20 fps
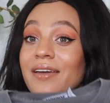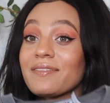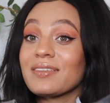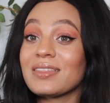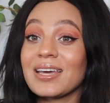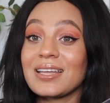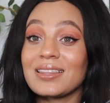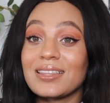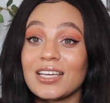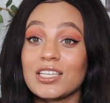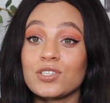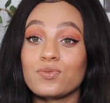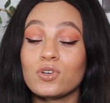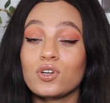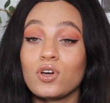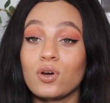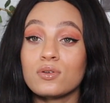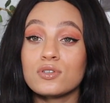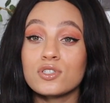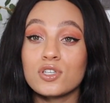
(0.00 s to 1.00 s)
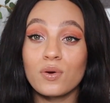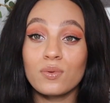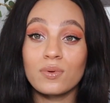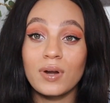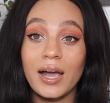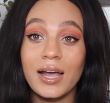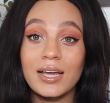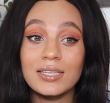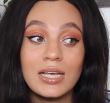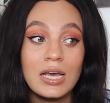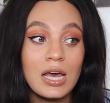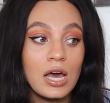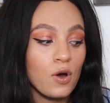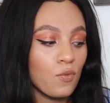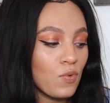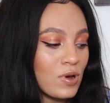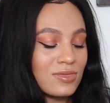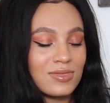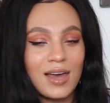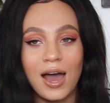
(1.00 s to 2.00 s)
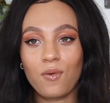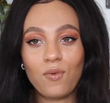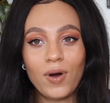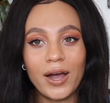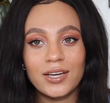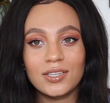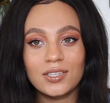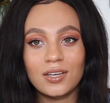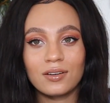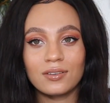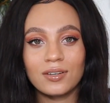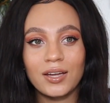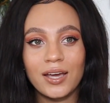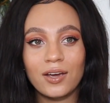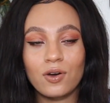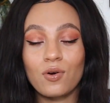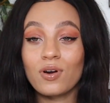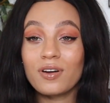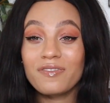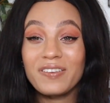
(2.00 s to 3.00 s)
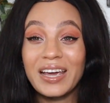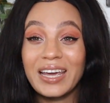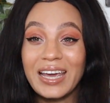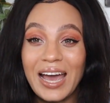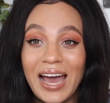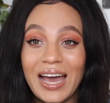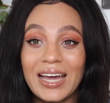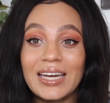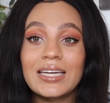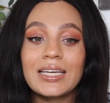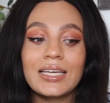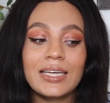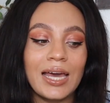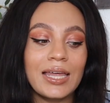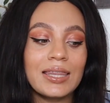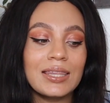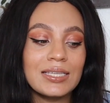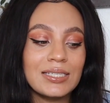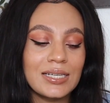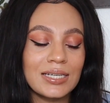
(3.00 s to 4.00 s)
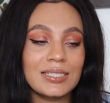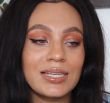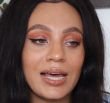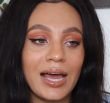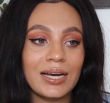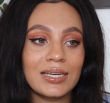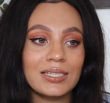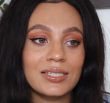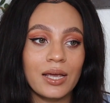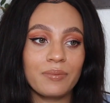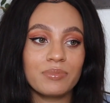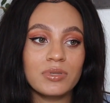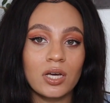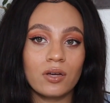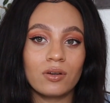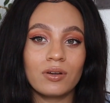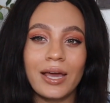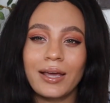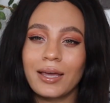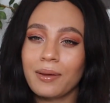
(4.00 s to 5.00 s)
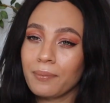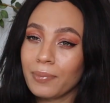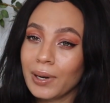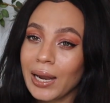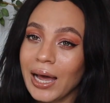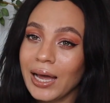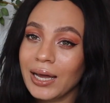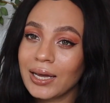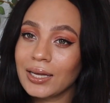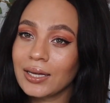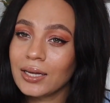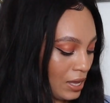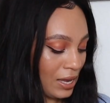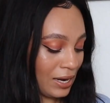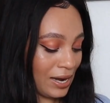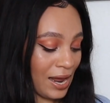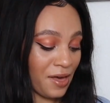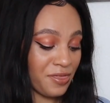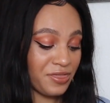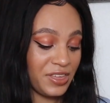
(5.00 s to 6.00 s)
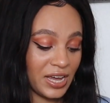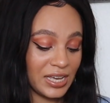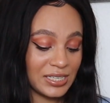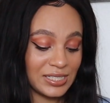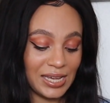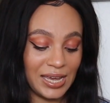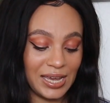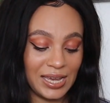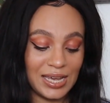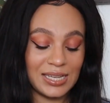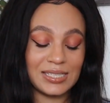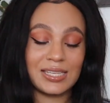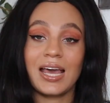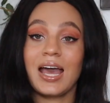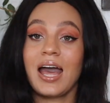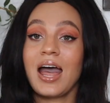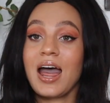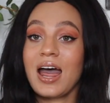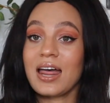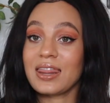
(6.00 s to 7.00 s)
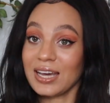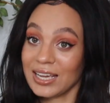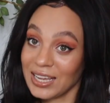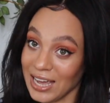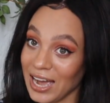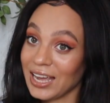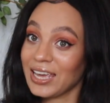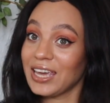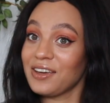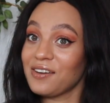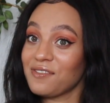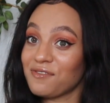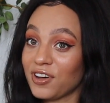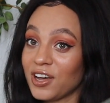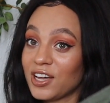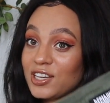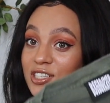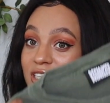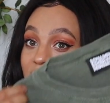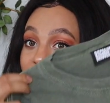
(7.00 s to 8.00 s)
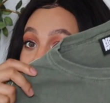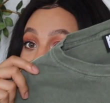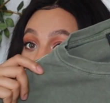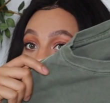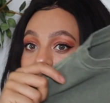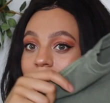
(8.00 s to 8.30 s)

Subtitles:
I even think this would go so nice with that white turtleneck, or if I can, get this exact same turtleneck in black. Now this is the khaki version.